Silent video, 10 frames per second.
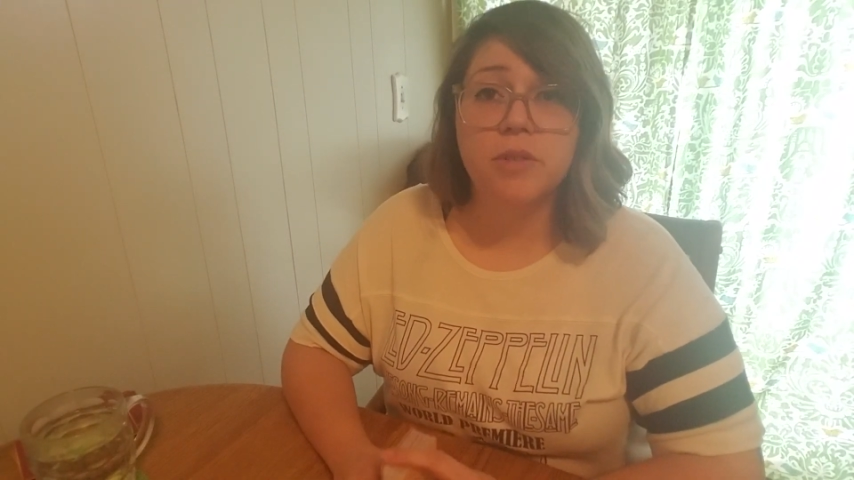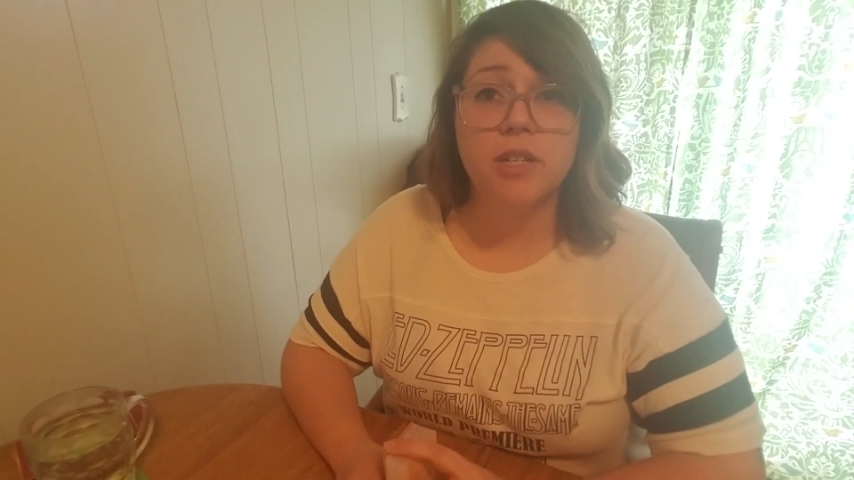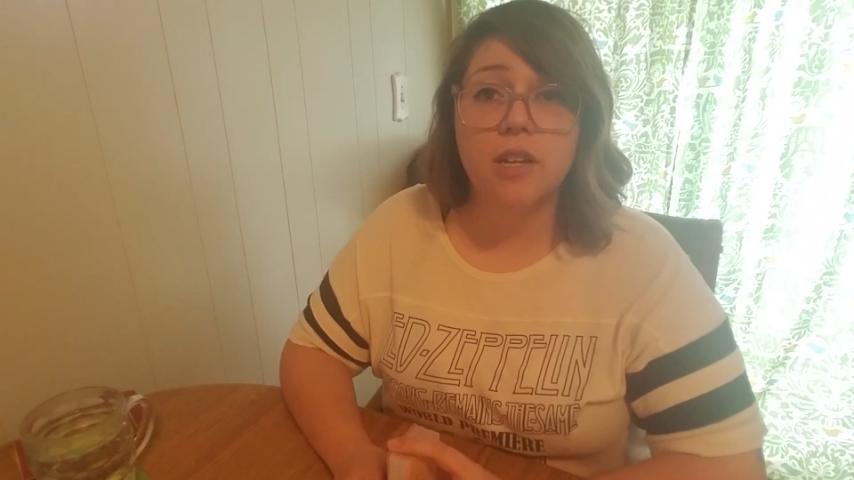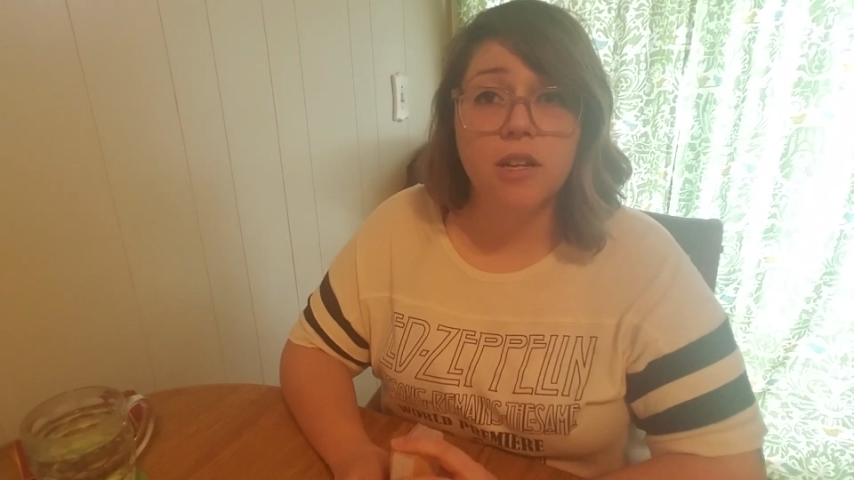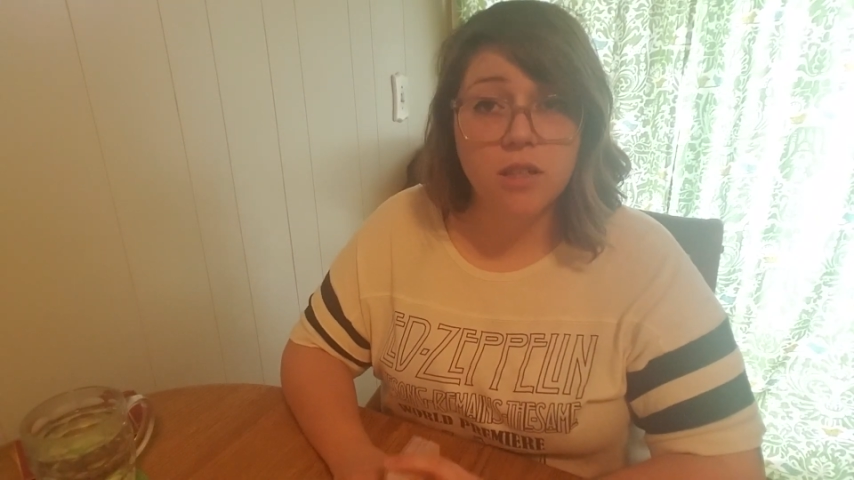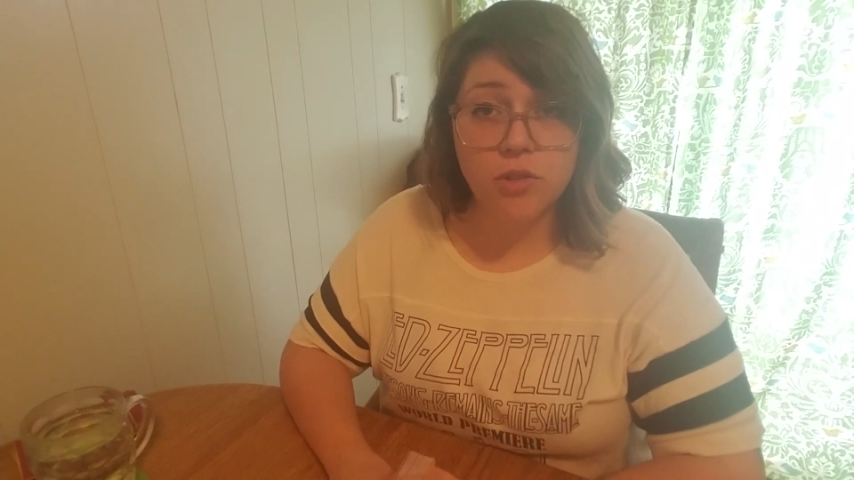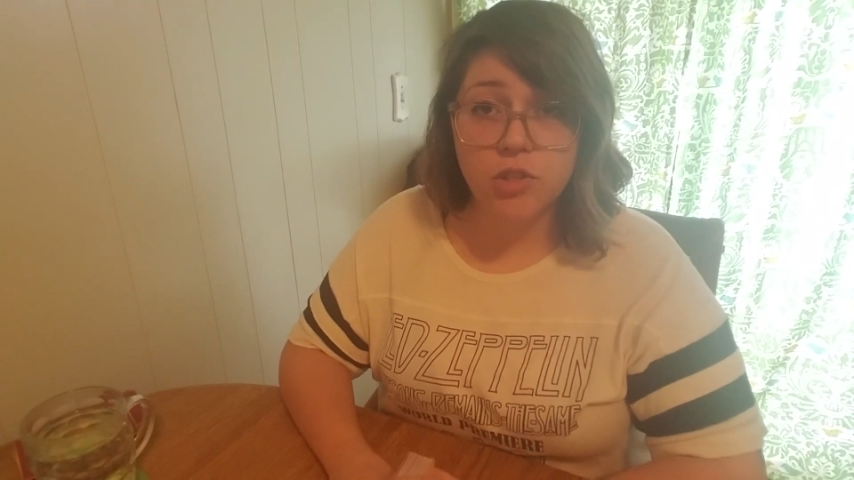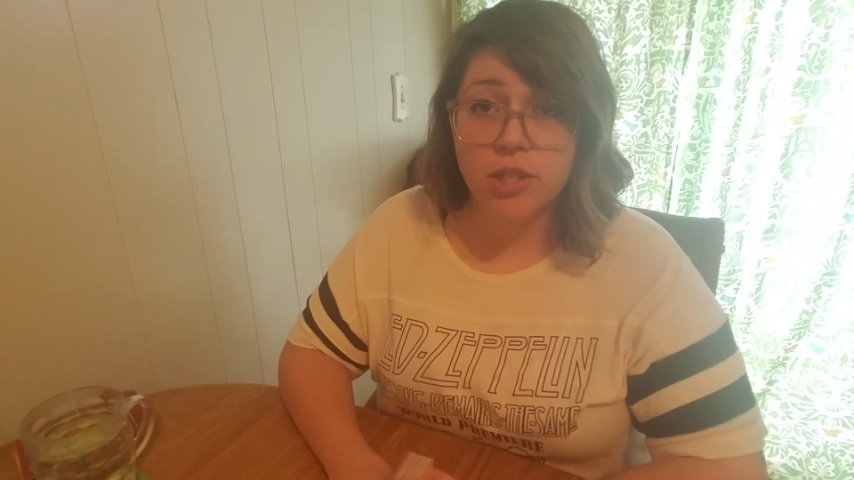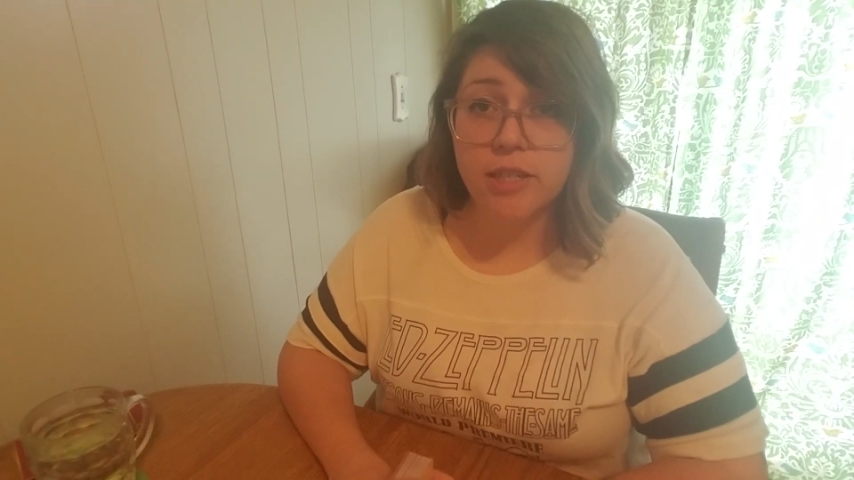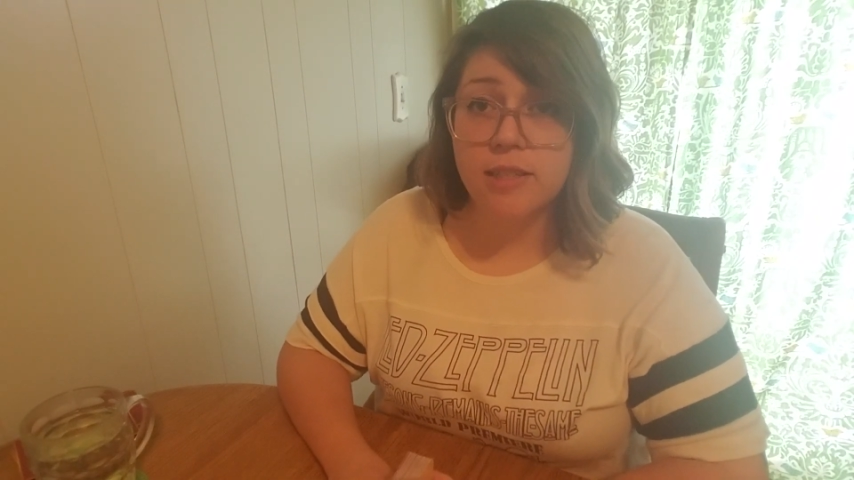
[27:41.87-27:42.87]
to
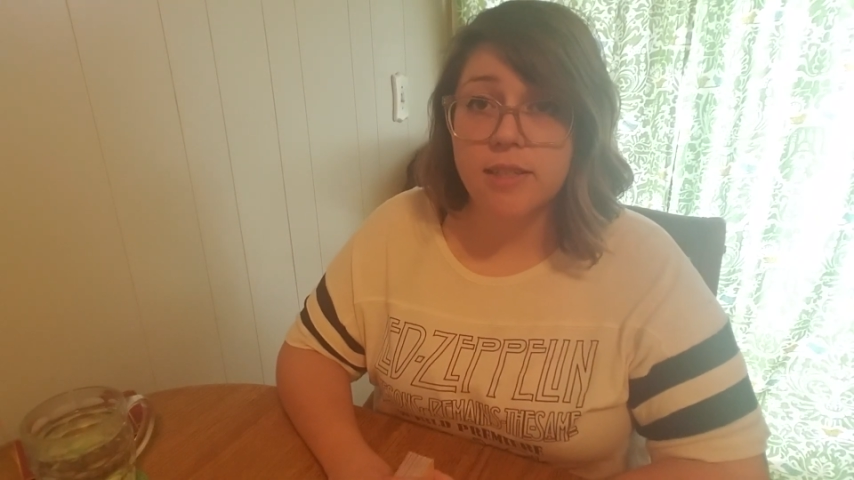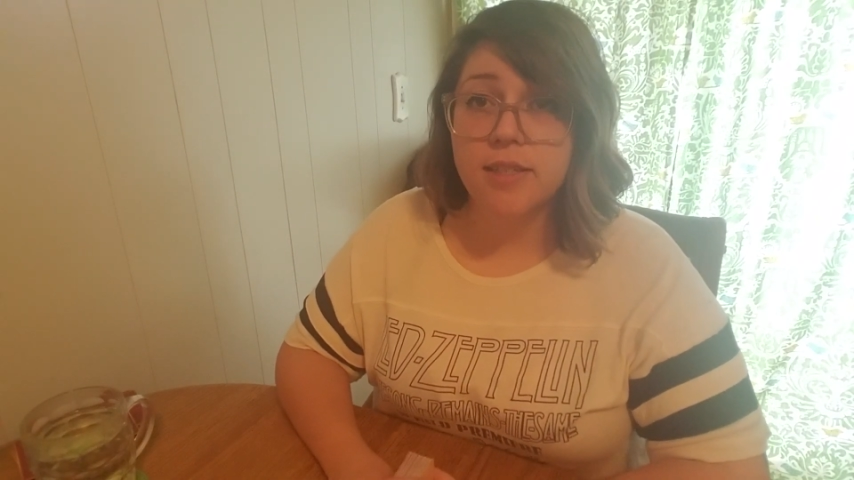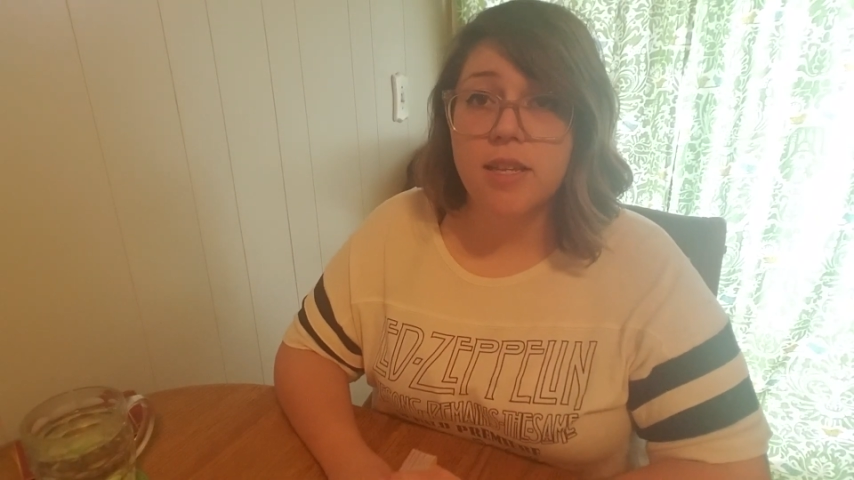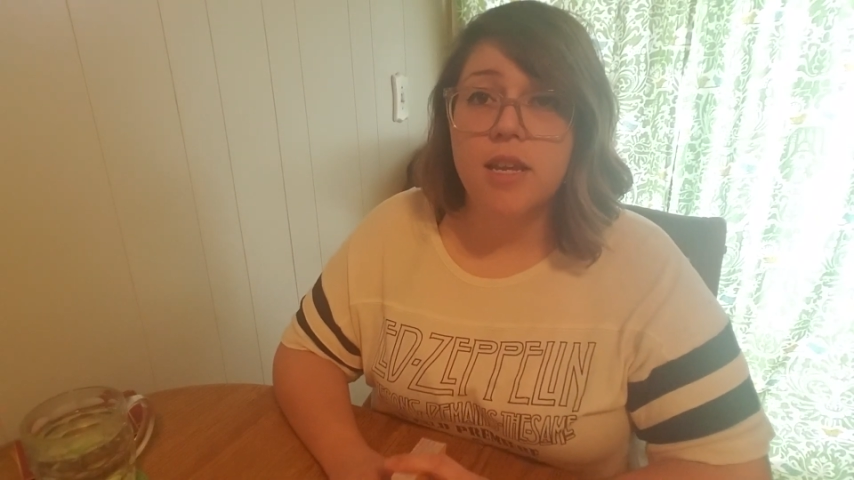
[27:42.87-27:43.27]
conclusions.